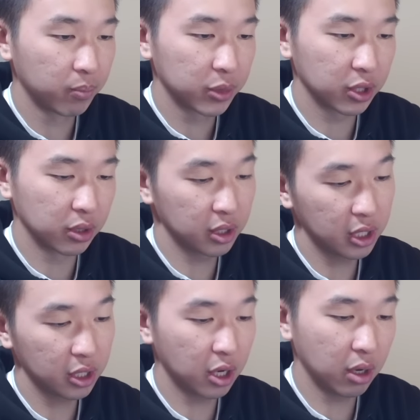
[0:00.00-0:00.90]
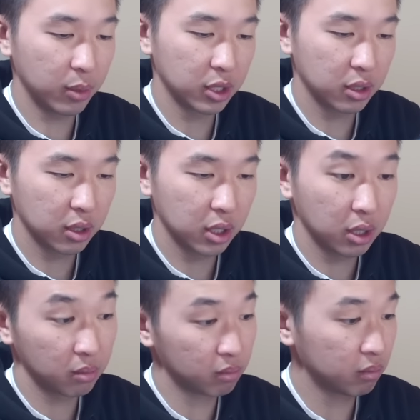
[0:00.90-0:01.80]
So, yeah, there you go. I mean,
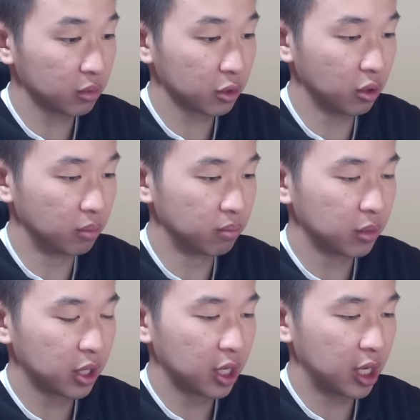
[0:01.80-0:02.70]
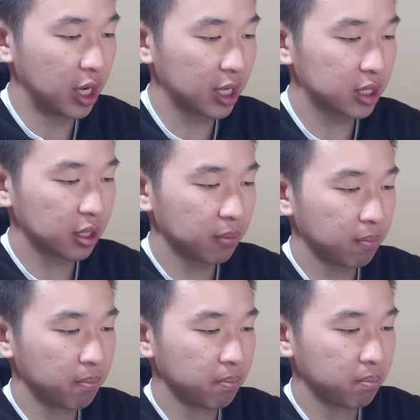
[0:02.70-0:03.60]
cool. Next
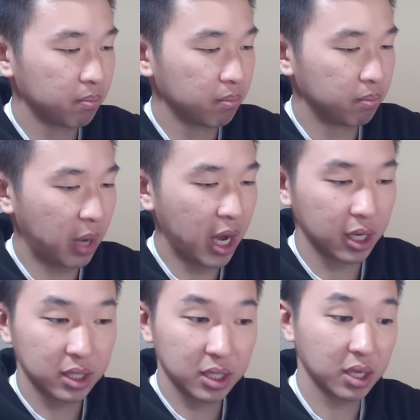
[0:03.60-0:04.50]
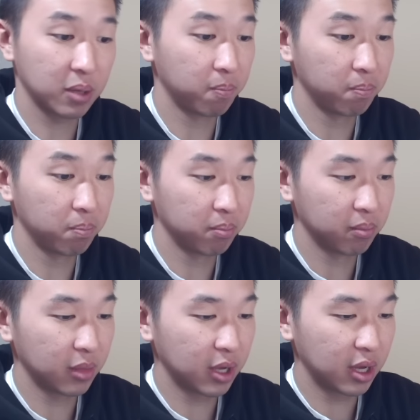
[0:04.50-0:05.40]
box.
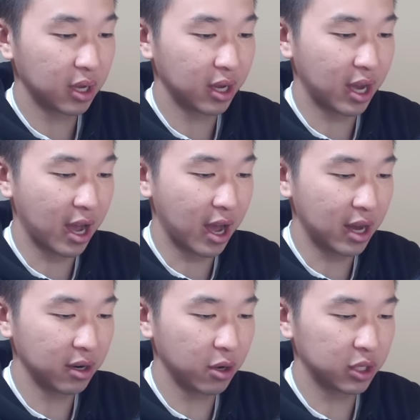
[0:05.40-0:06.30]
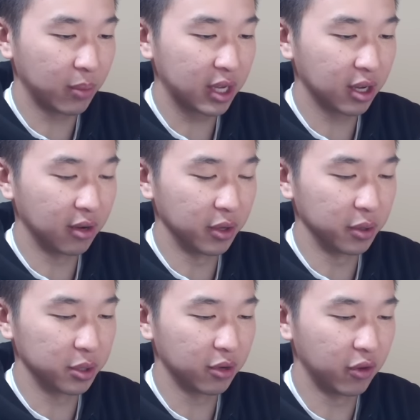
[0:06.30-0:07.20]
I don't know what to make of
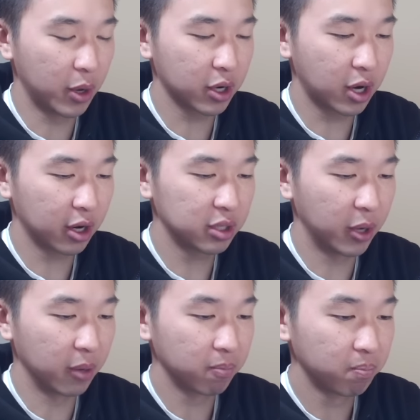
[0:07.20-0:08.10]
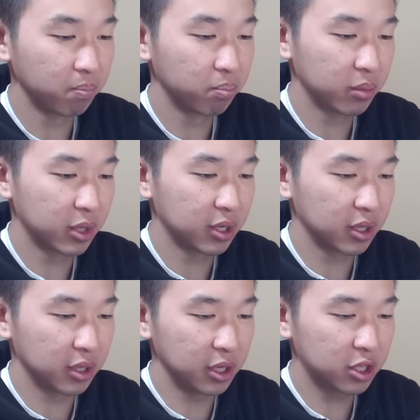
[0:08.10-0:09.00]
those football cards, but
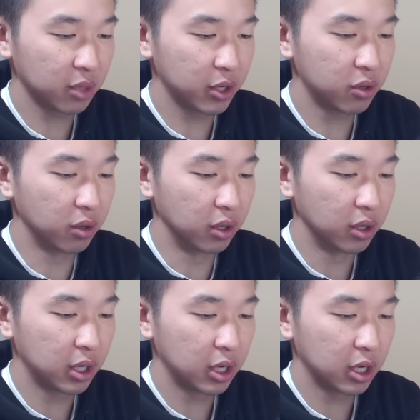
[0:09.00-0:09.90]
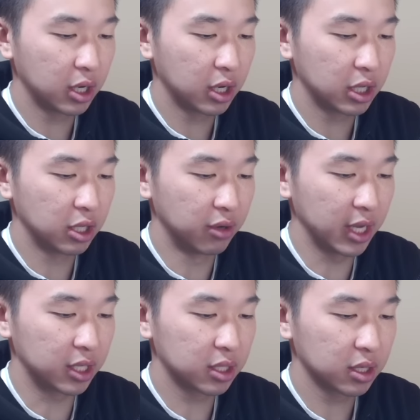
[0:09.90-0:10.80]
these should be cool. The
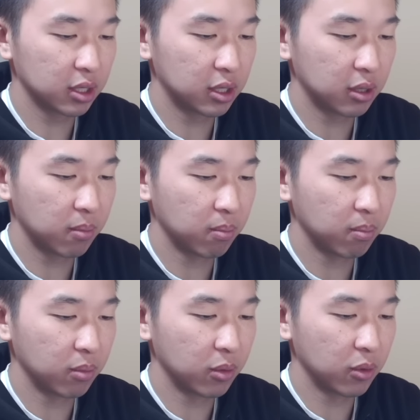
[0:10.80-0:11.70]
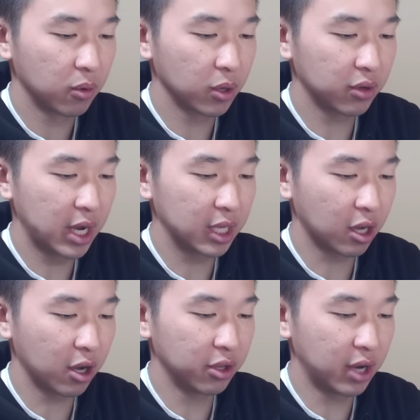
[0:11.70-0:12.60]
lights. Where the lights?
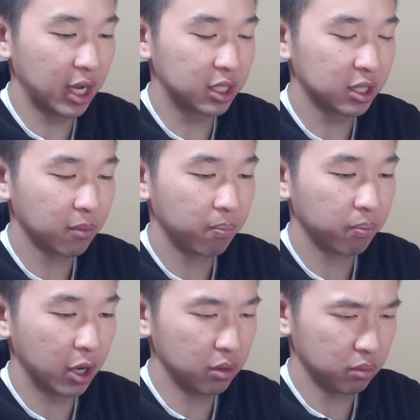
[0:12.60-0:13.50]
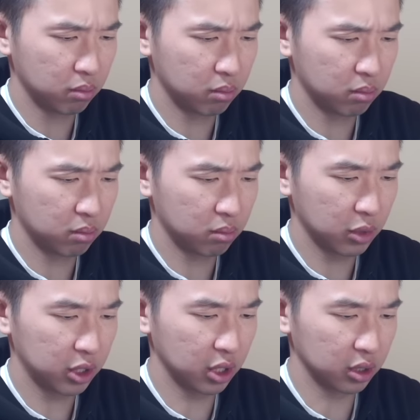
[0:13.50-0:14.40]
All the lights.
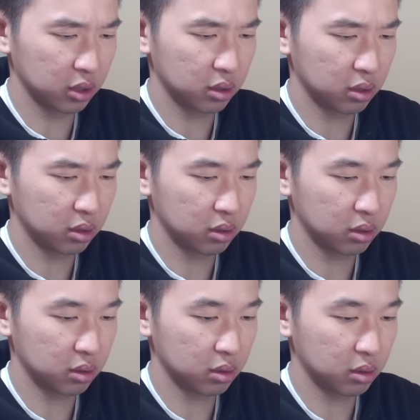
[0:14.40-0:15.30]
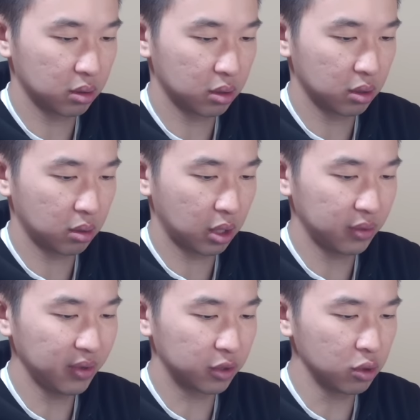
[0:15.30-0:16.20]
What's this?
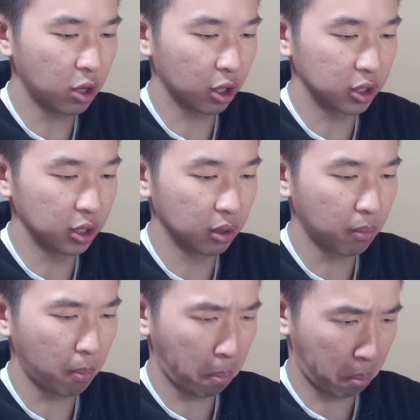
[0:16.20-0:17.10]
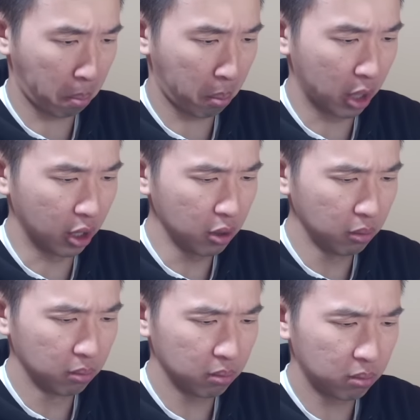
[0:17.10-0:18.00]
Hey, we have two cards in here. Hello?